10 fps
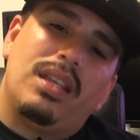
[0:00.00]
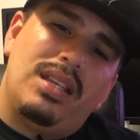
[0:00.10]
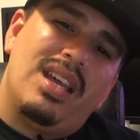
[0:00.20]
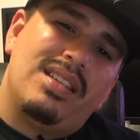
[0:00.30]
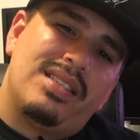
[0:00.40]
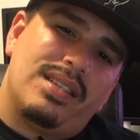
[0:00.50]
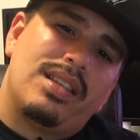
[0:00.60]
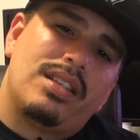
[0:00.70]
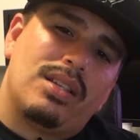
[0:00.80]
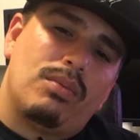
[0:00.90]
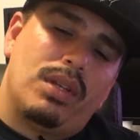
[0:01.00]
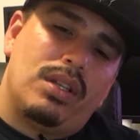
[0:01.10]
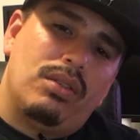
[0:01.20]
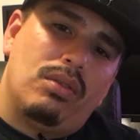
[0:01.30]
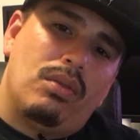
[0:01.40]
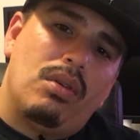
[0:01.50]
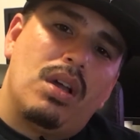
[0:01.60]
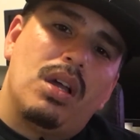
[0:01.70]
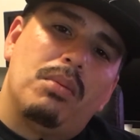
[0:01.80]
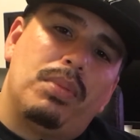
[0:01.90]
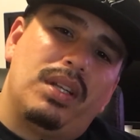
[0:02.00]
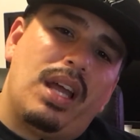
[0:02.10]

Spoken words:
Yes, essentially we do, but